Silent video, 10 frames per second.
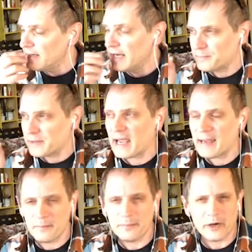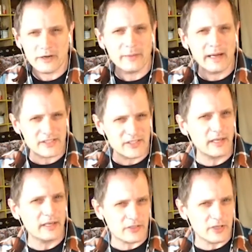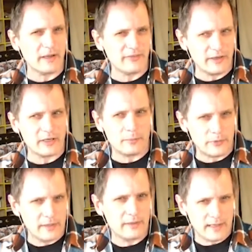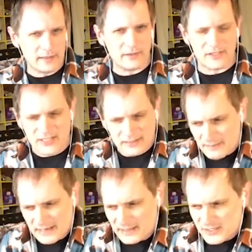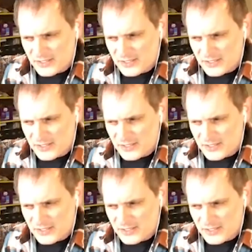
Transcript: it became part of my signature, my fingerprint, making